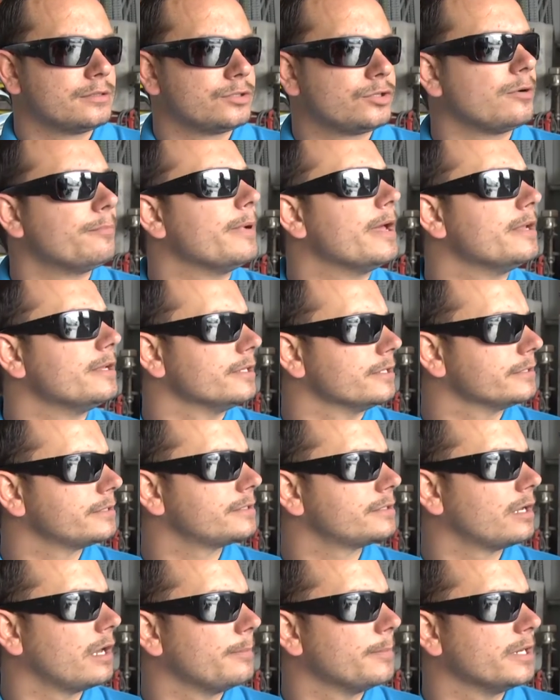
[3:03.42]

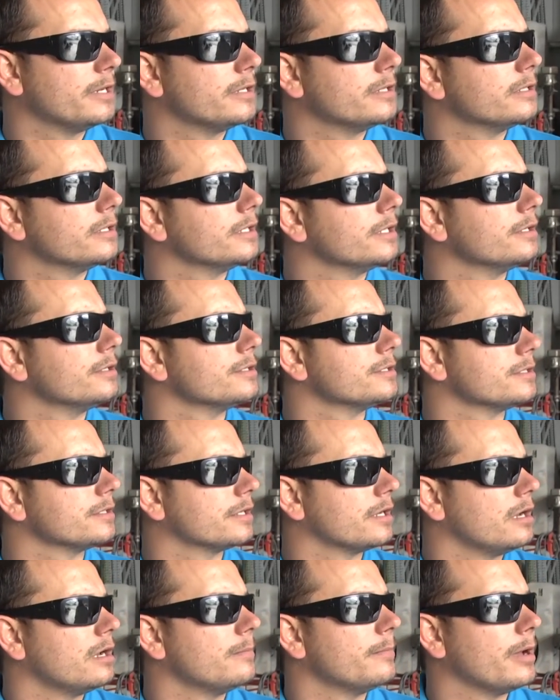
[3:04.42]
tremendous, I mean, in the years to
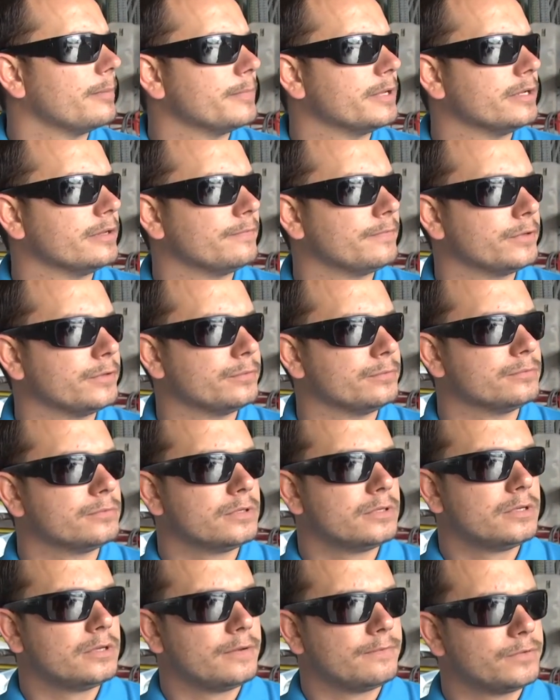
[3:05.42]
come. I mean, if you
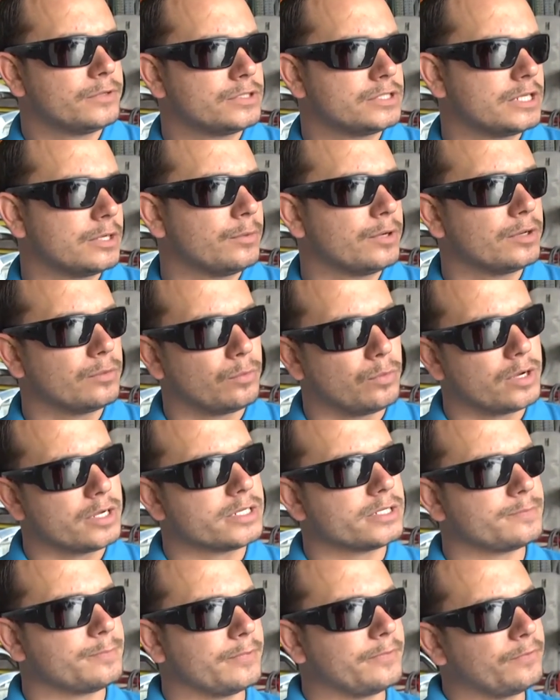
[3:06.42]
see what it
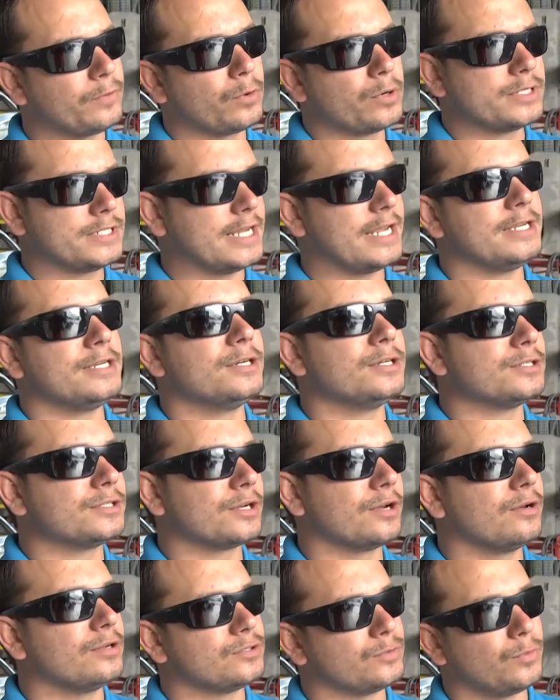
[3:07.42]
was before 10 years
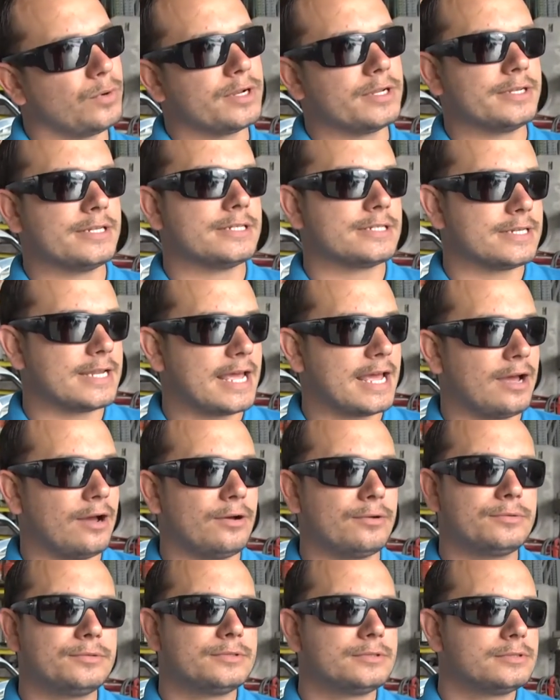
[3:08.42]
ago into what it is
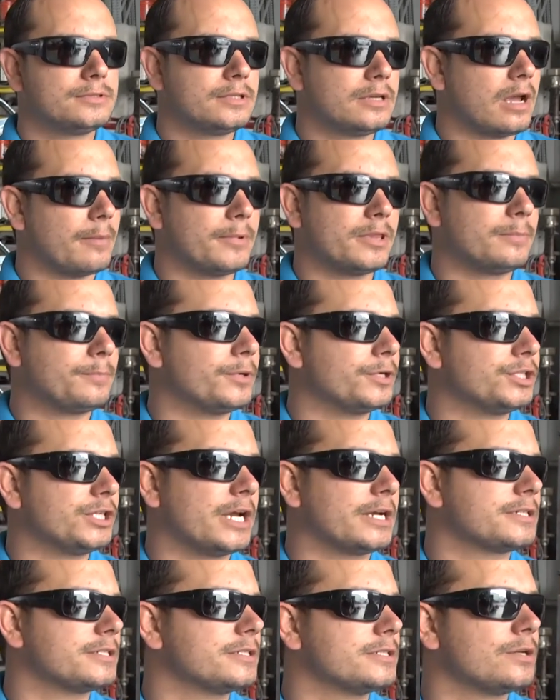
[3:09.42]
now, I mean, the
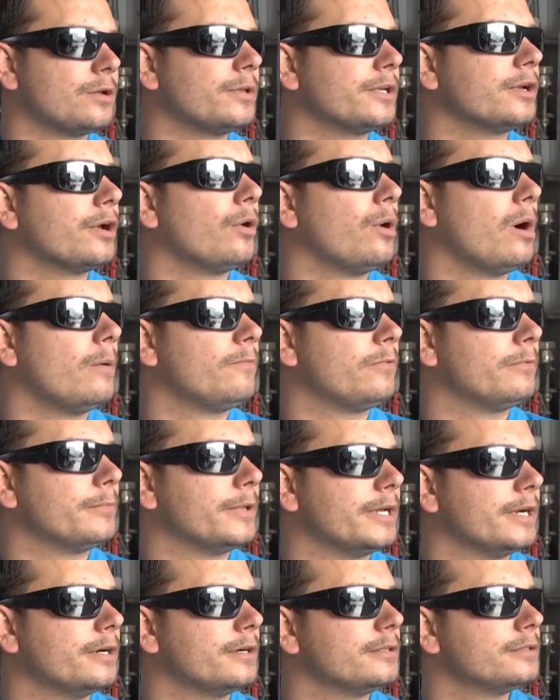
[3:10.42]
projections only go up from
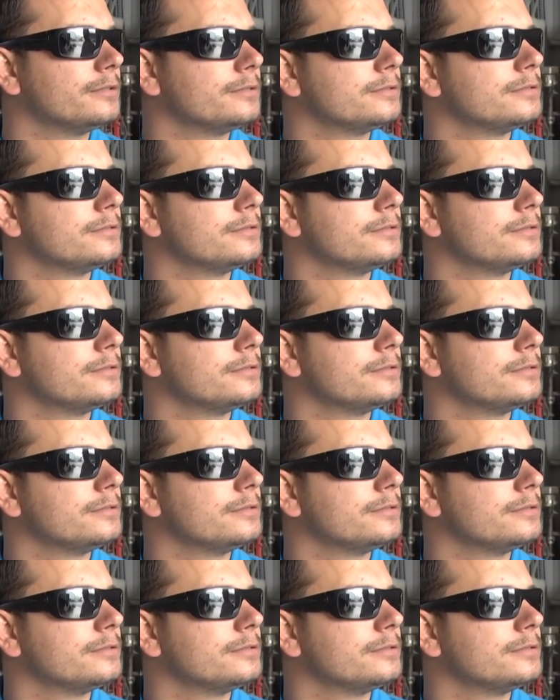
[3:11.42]
there.